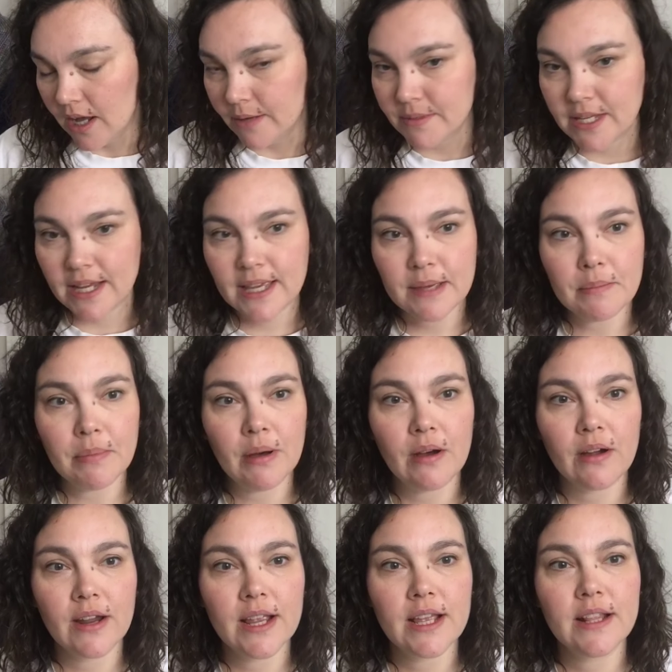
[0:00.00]
I'm taking
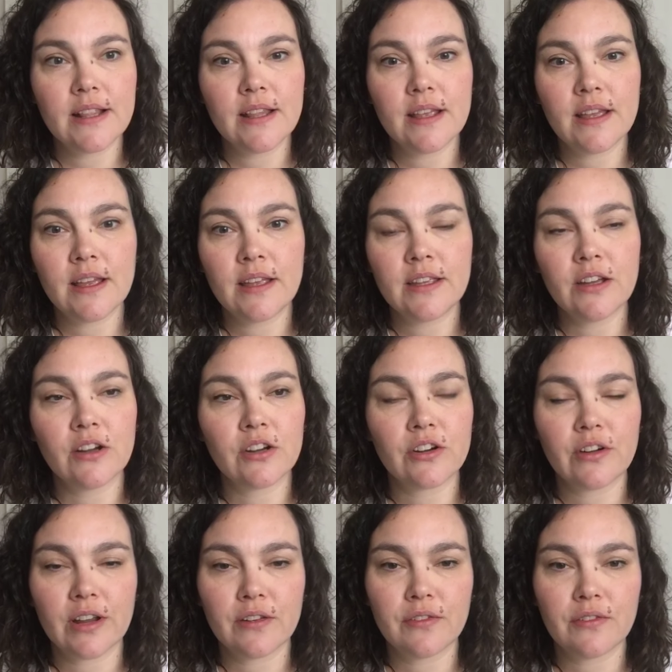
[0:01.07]
part in the
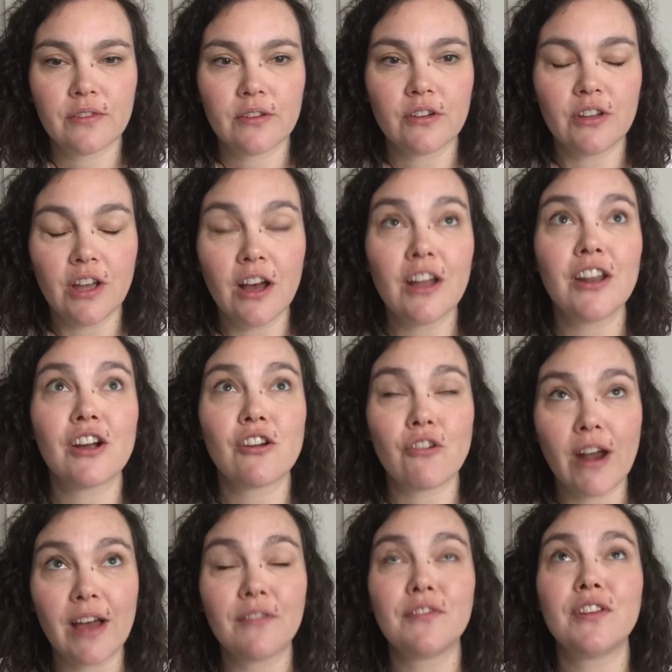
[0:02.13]
Yarncraft
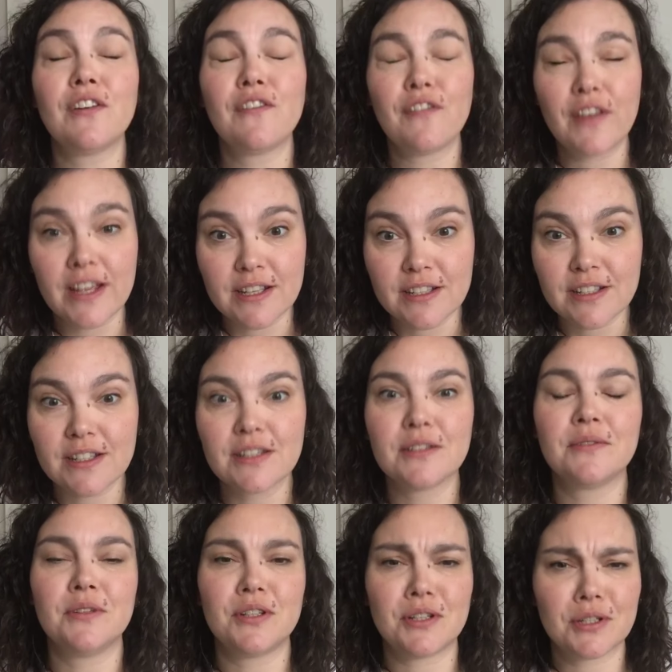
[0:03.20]
Fest,
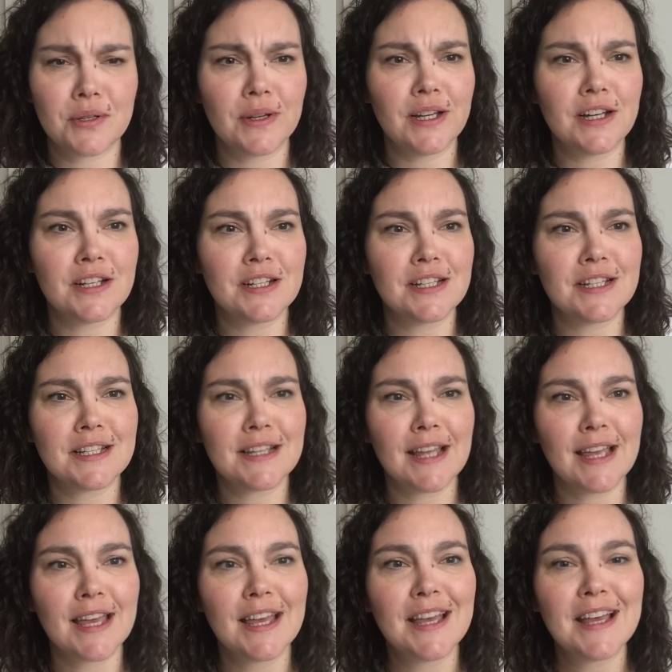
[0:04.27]
which is quite hard to
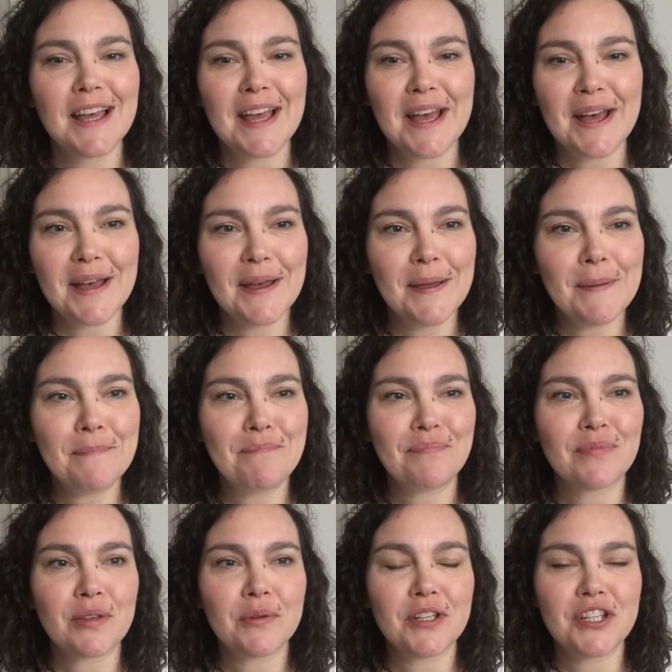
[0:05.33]
say,
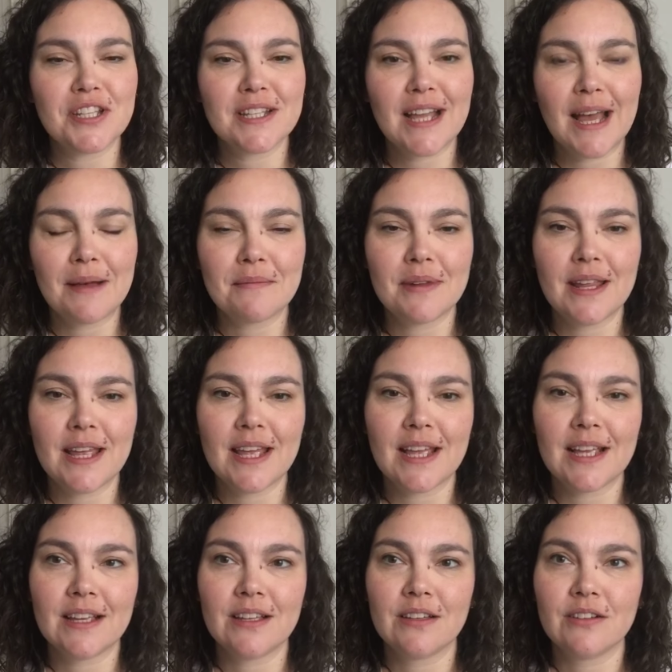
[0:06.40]
which is
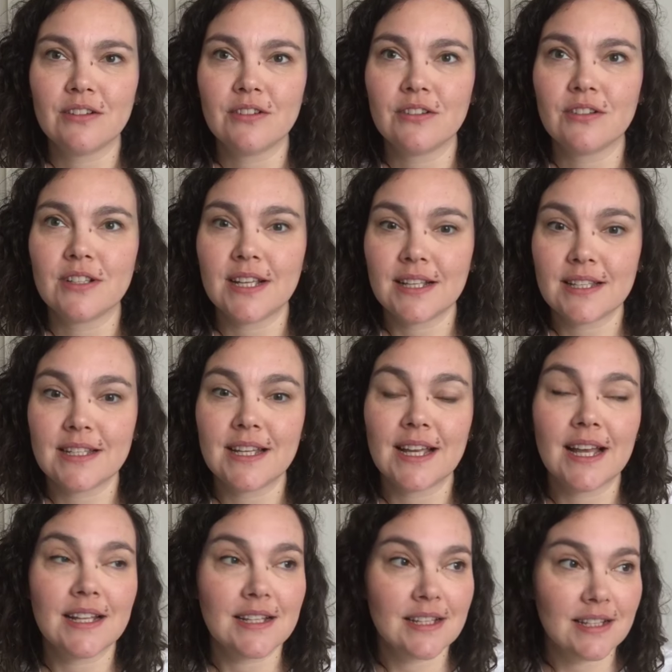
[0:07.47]
happening on Saturday
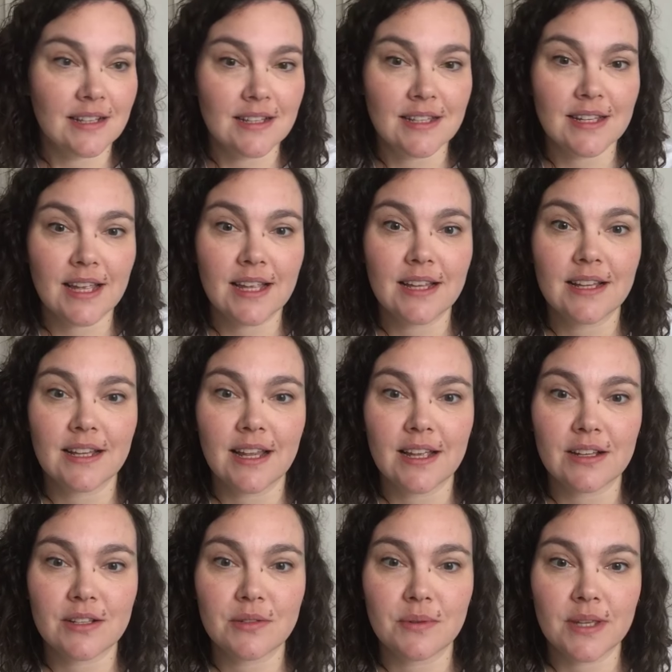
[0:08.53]
and Sunday
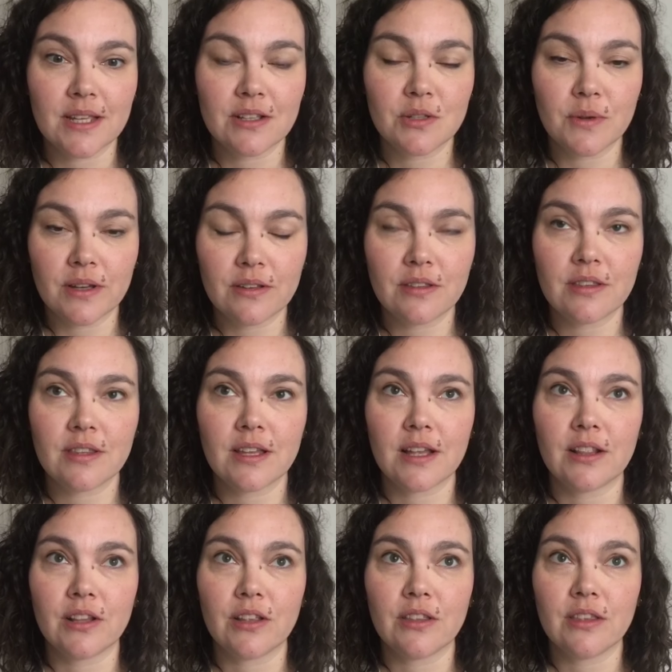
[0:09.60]
next week, 12th
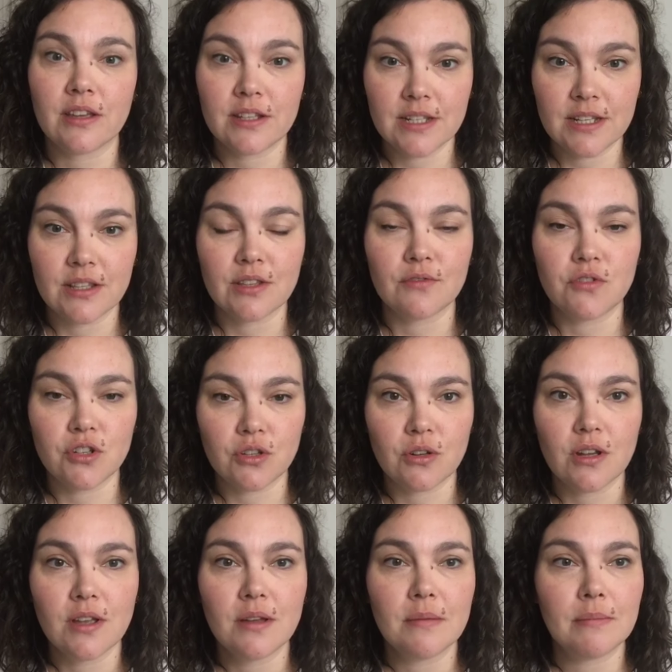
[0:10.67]
and the 13th of June.
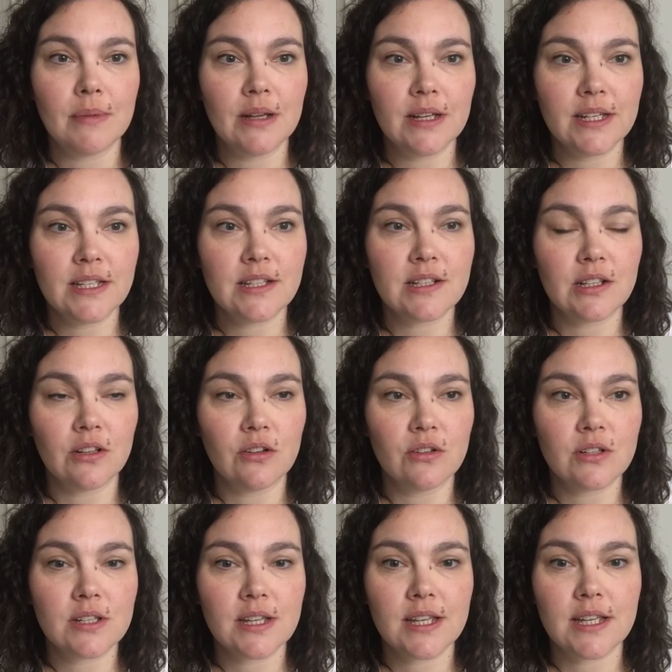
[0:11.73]
My
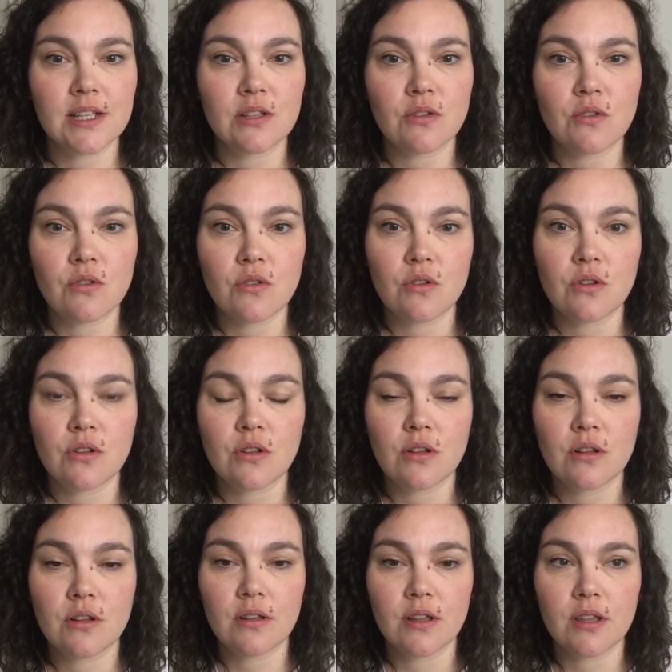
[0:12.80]
slot is on
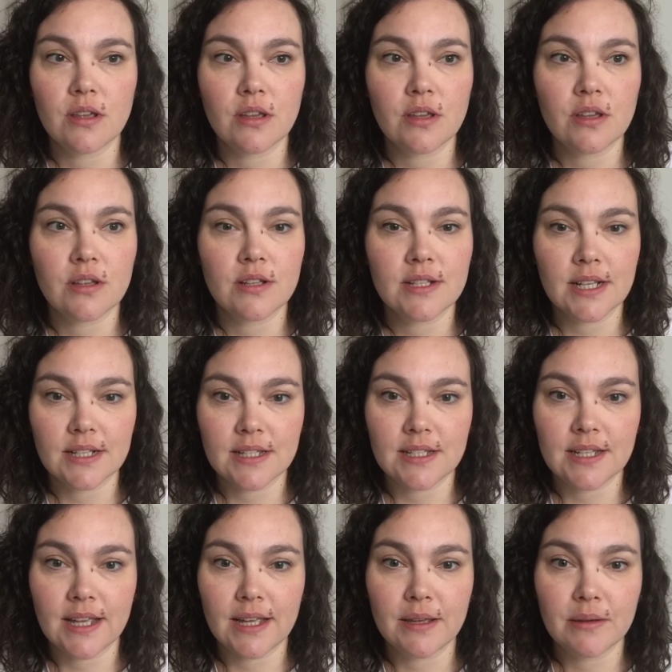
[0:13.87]
the
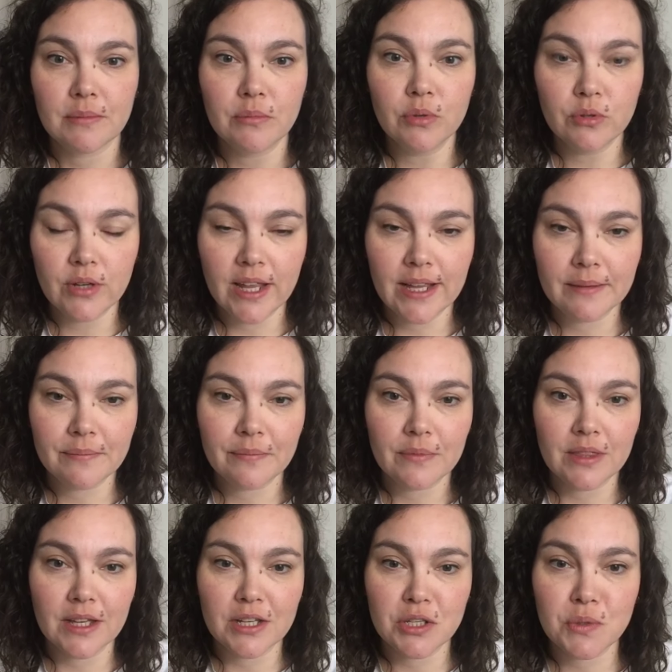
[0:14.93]
Saturday morning,
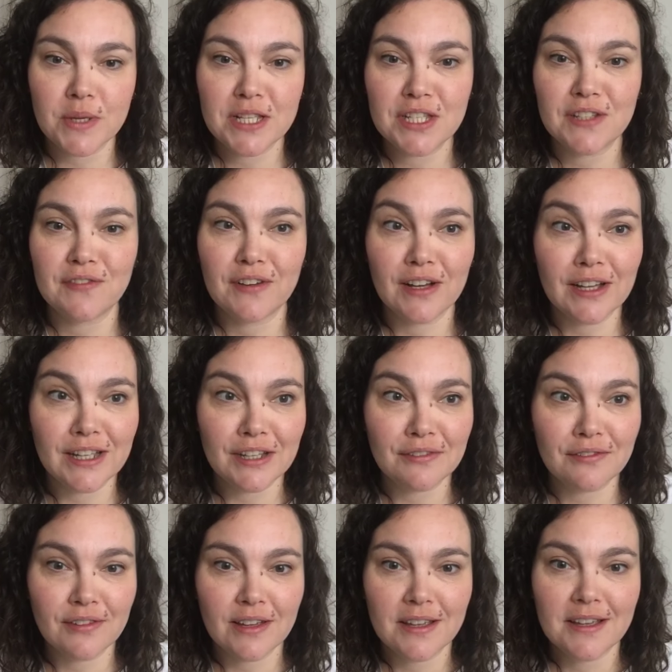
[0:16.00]
9:25,
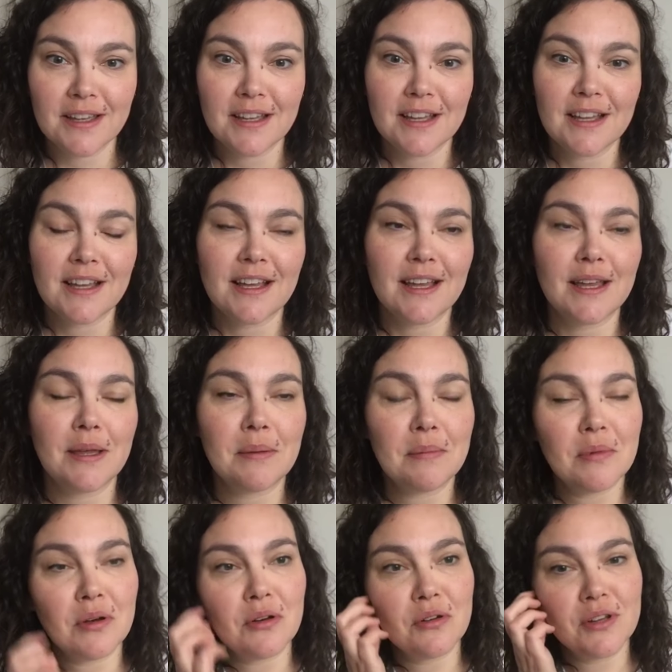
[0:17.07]

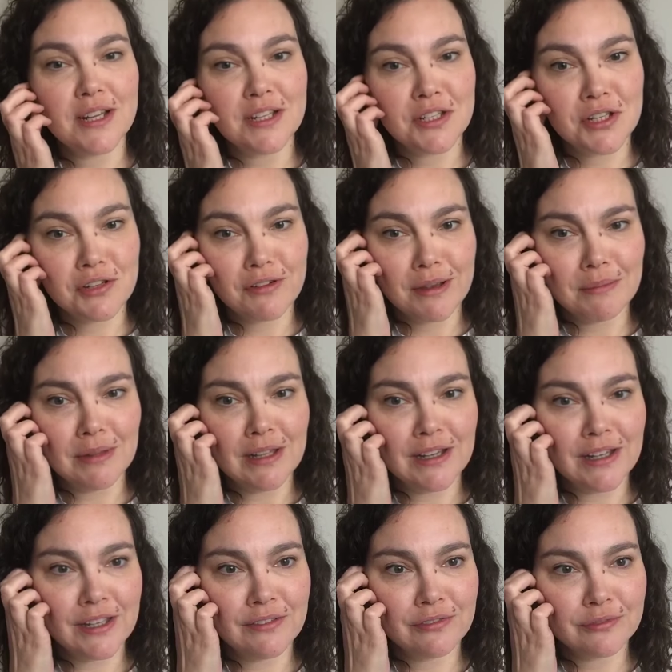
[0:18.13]
on Instagram
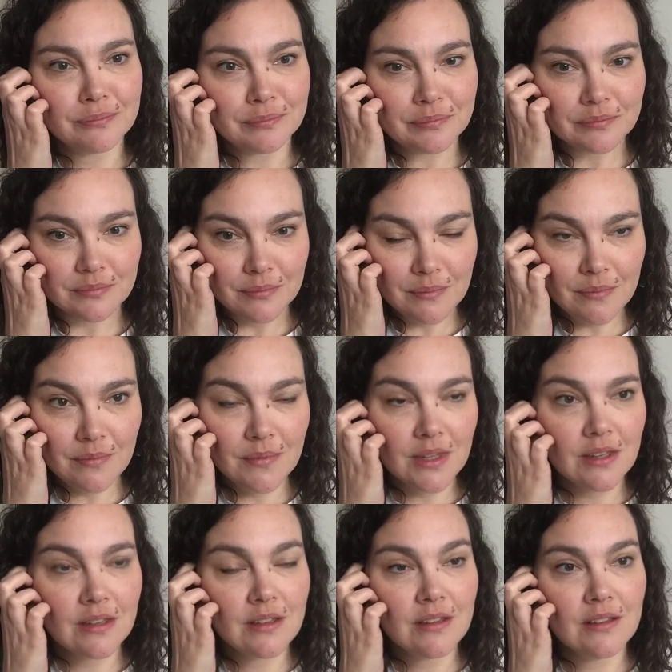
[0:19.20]
Live.
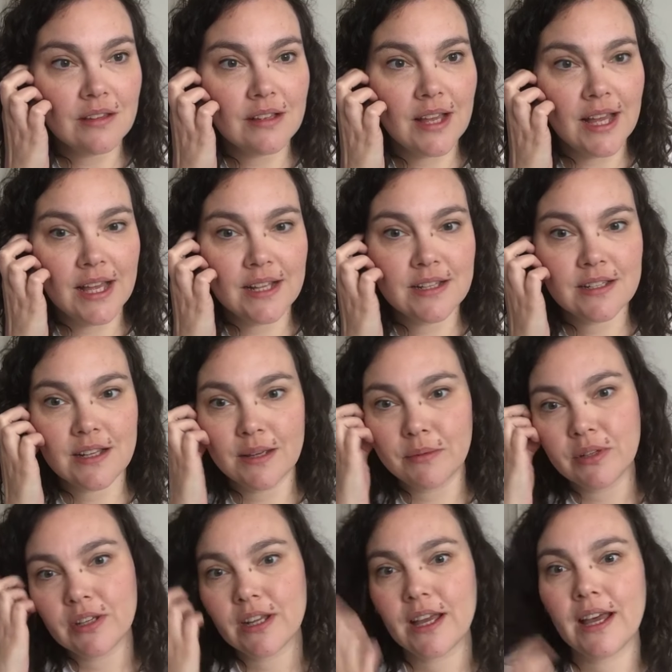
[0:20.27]
And
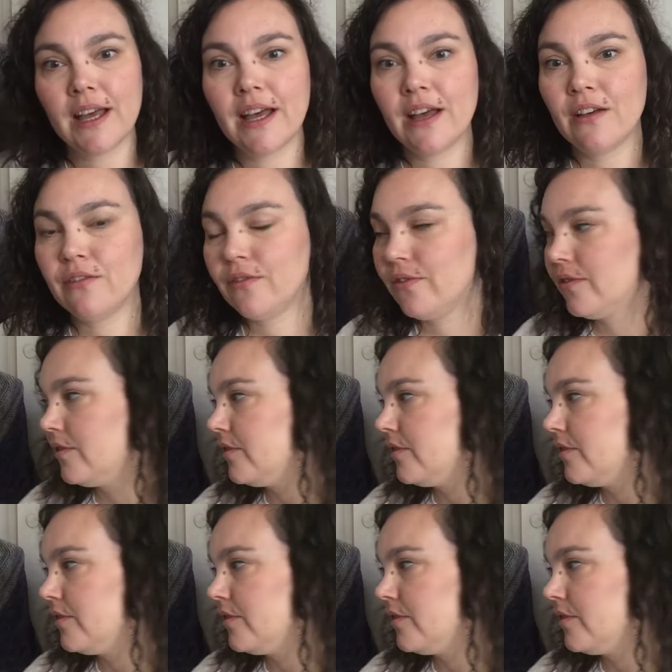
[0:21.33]
I'm going to have